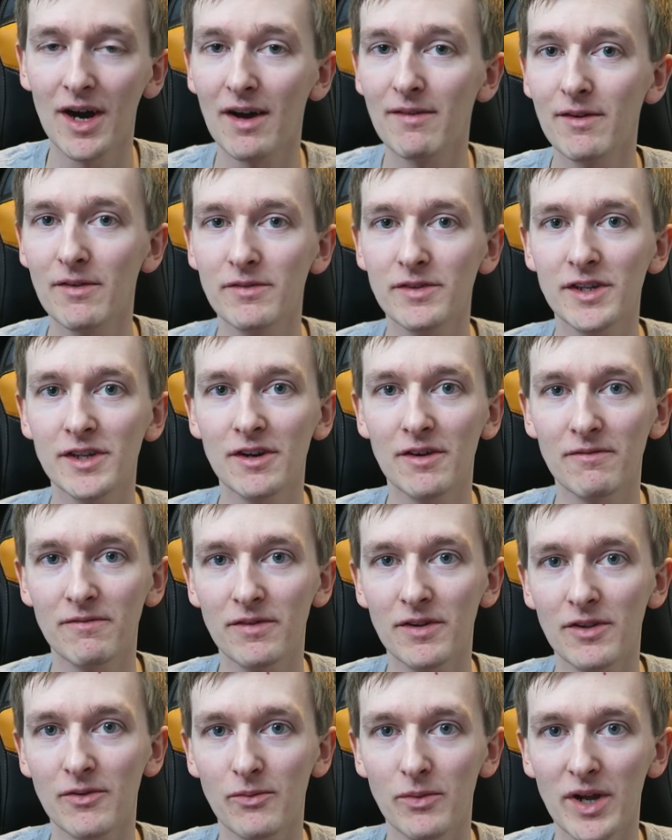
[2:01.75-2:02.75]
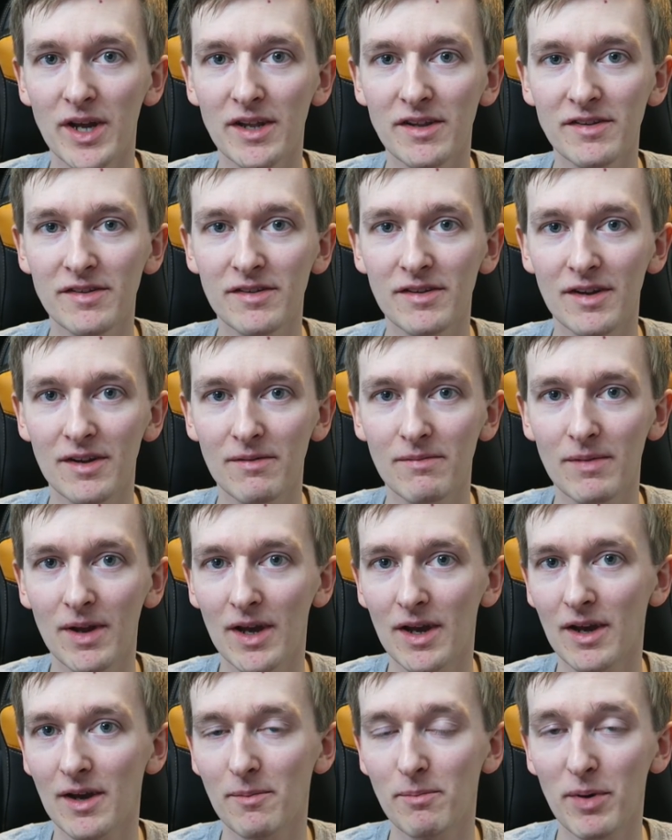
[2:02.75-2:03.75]
I've obviously gone for the race
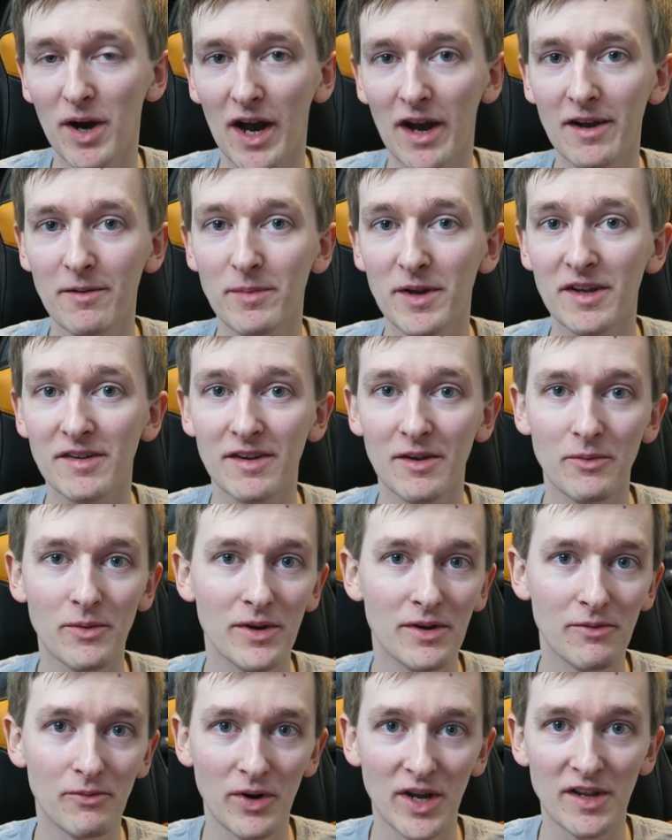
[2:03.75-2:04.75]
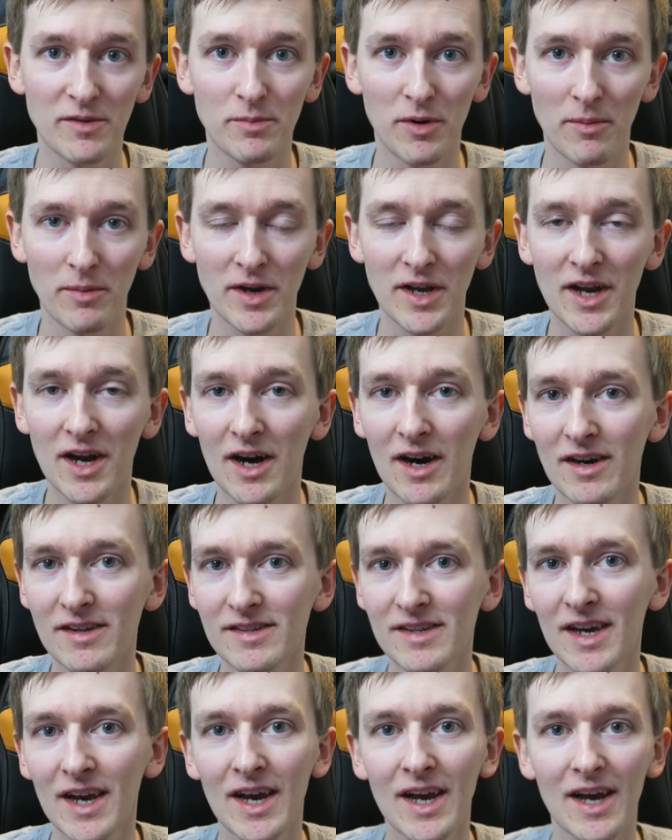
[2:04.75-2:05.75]
pack because I want to race proper
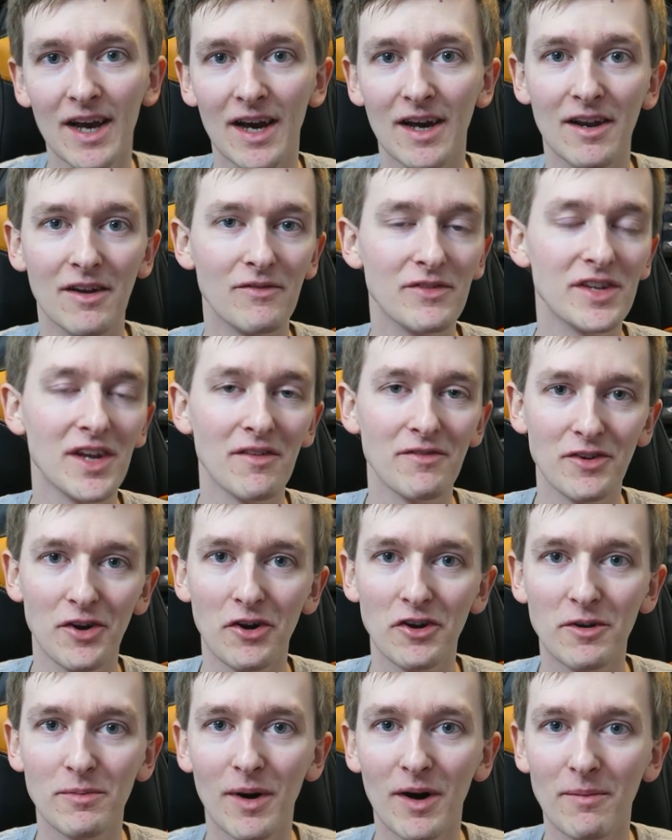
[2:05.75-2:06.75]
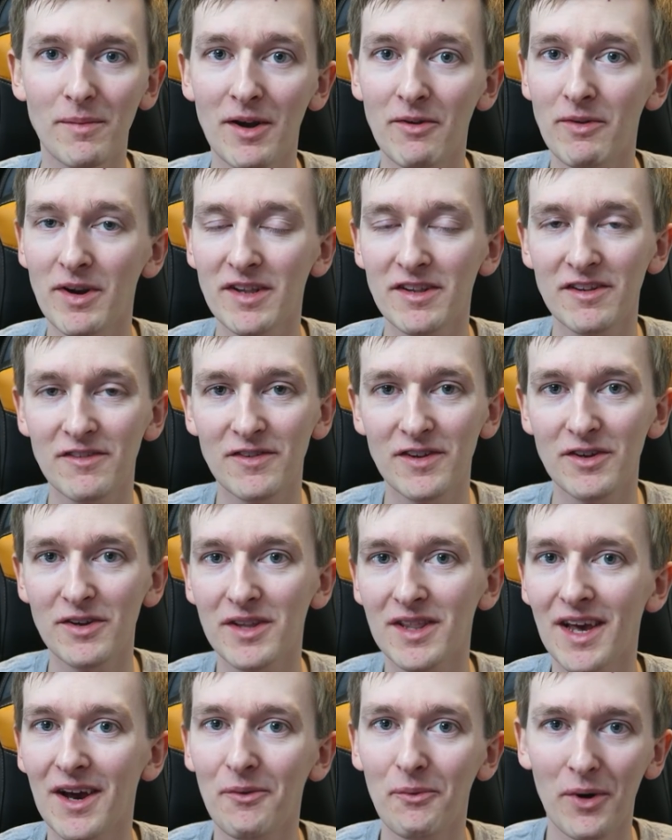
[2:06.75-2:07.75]
cars. And obviously I've talked about my reasons for
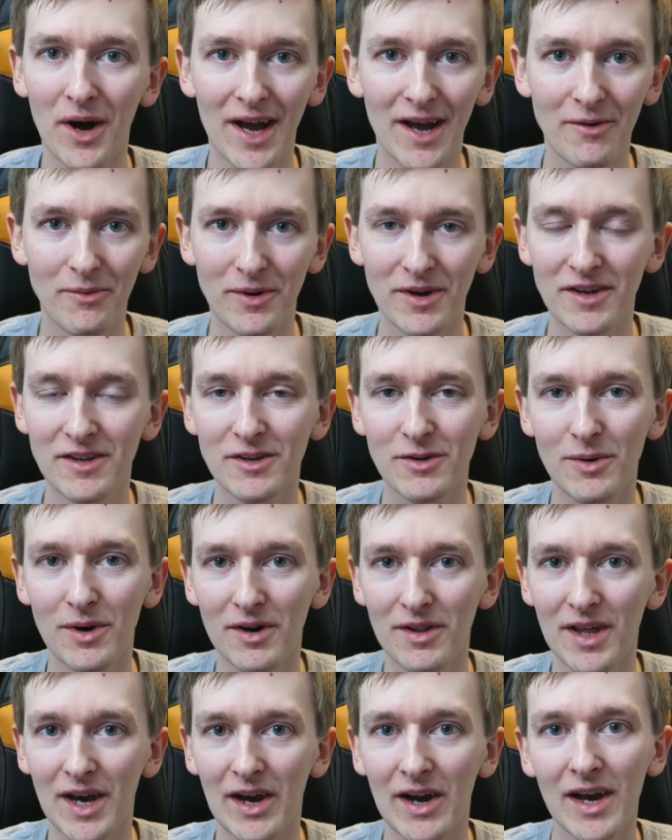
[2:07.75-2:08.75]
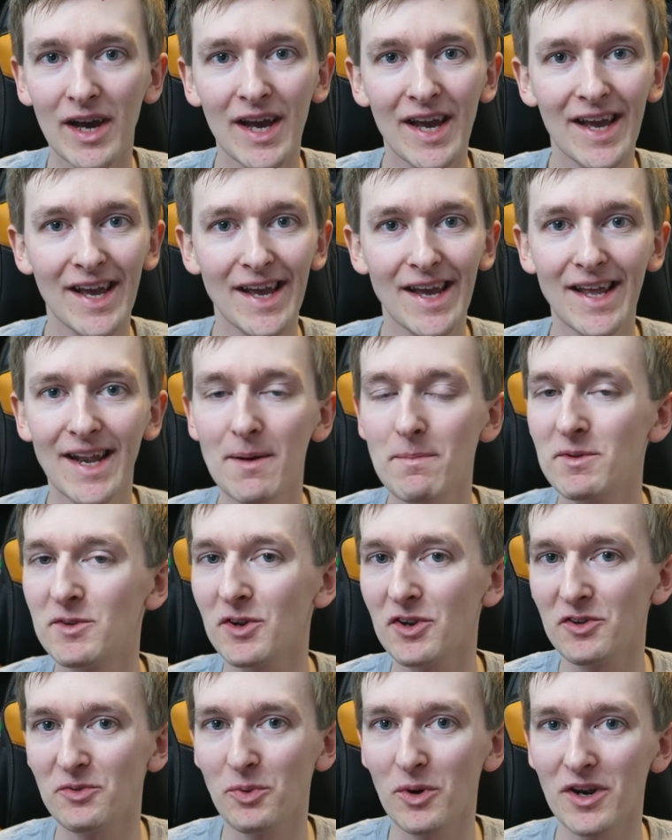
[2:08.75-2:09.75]
doing that, why I want to do all that in
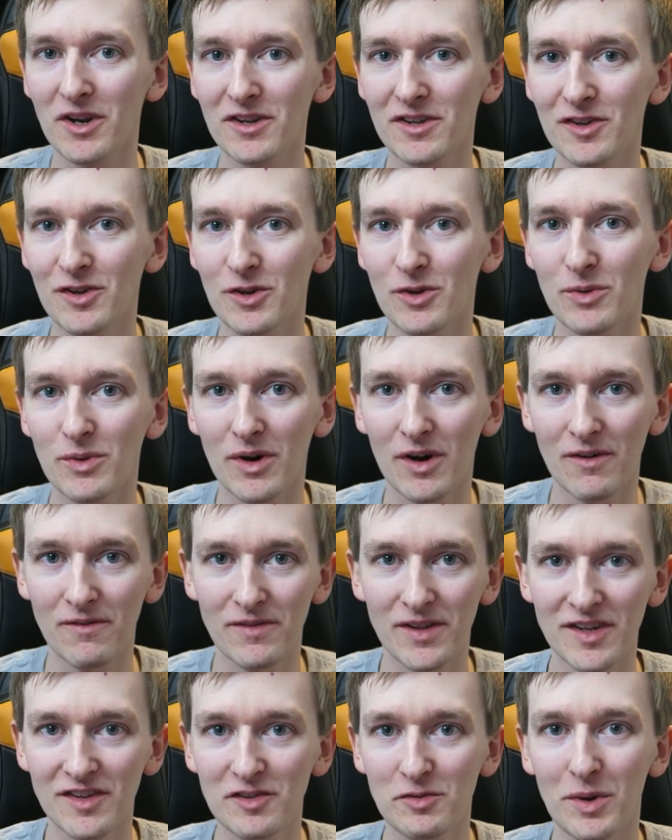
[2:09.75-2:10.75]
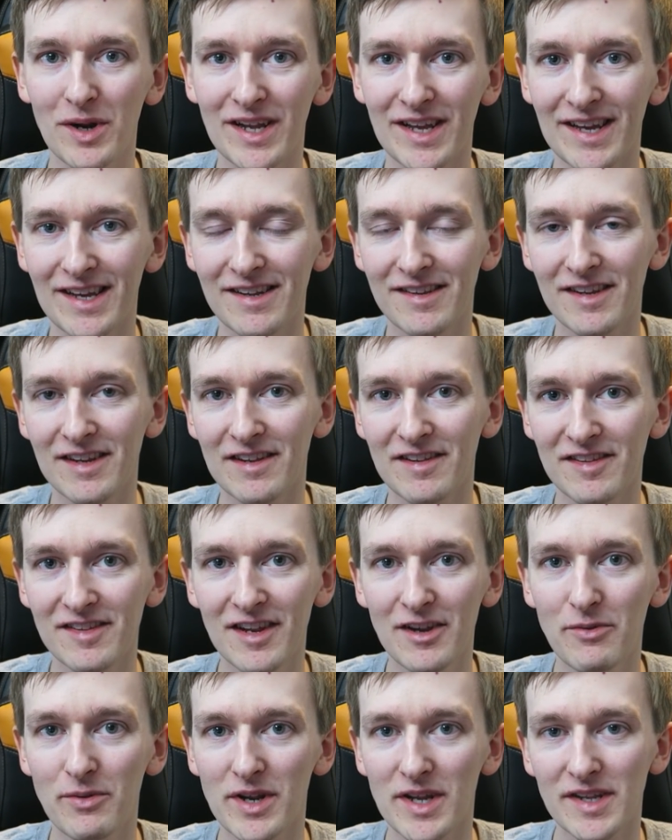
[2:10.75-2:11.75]
episodes 1 and 2 of this 2018
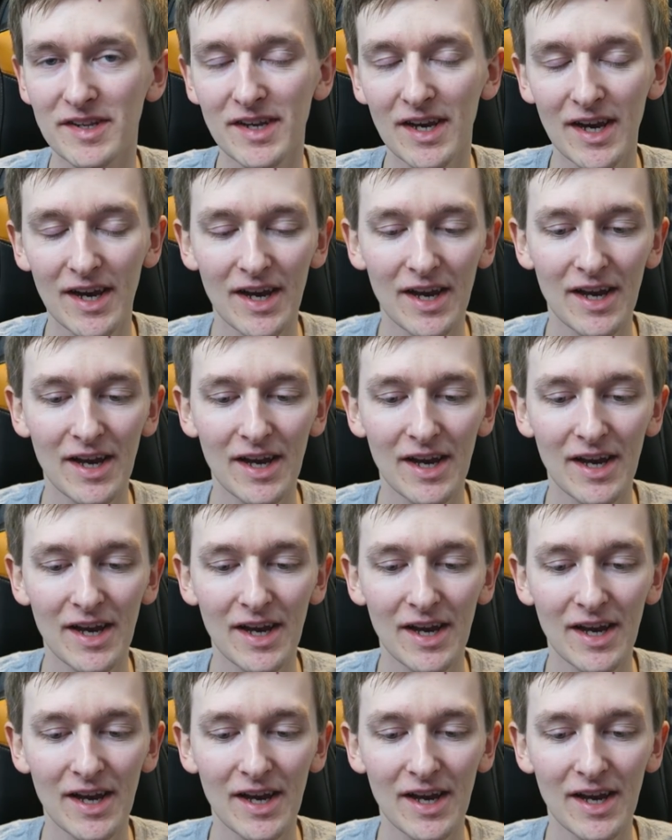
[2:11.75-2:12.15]
series.